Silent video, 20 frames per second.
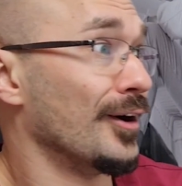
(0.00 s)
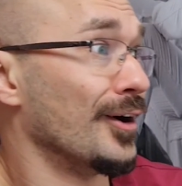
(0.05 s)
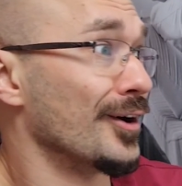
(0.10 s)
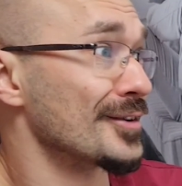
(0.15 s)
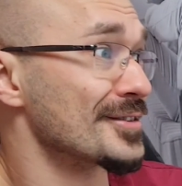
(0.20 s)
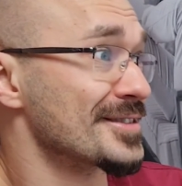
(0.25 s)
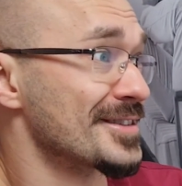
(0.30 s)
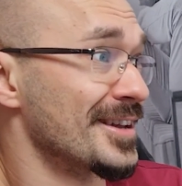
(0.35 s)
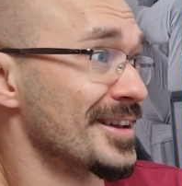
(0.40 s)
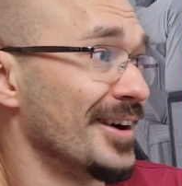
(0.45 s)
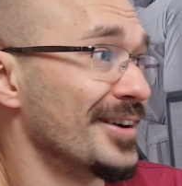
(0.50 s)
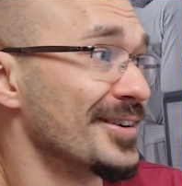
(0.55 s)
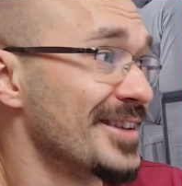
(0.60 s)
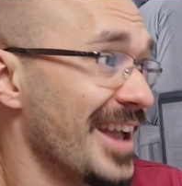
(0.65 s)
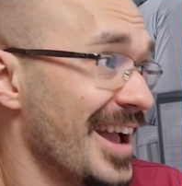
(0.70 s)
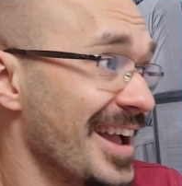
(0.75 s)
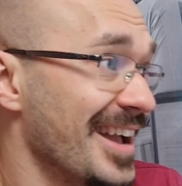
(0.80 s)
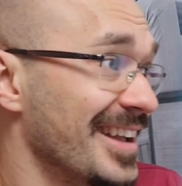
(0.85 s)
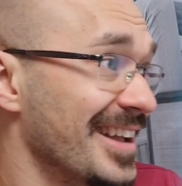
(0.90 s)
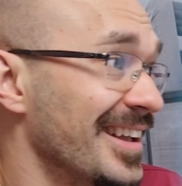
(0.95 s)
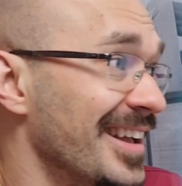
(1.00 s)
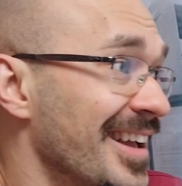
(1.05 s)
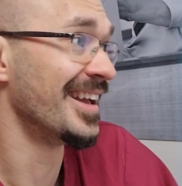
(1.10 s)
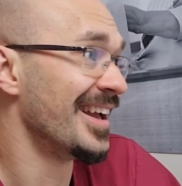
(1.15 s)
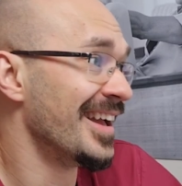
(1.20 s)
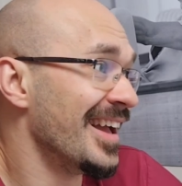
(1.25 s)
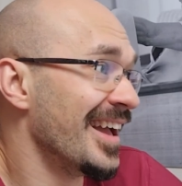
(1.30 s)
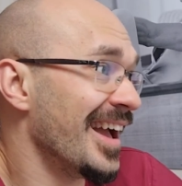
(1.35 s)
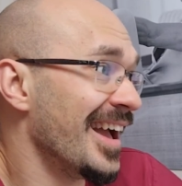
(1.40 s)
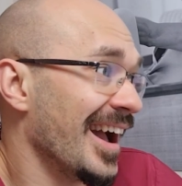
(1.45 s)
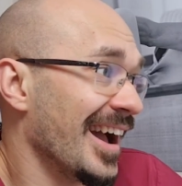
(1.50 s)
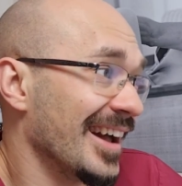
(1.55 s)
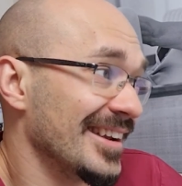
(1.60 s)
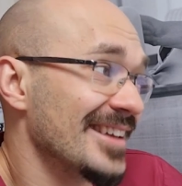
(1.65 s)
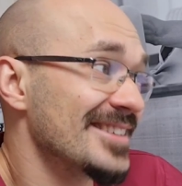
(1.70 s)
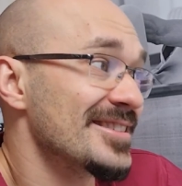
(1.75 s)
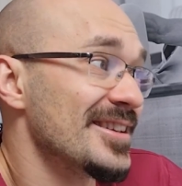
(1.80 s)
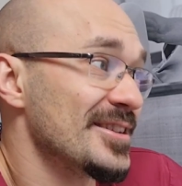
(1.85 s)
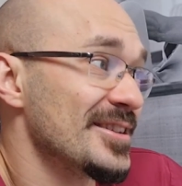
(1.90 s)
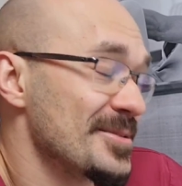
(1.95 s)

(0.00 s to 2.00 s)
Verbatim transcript: God, okay. And as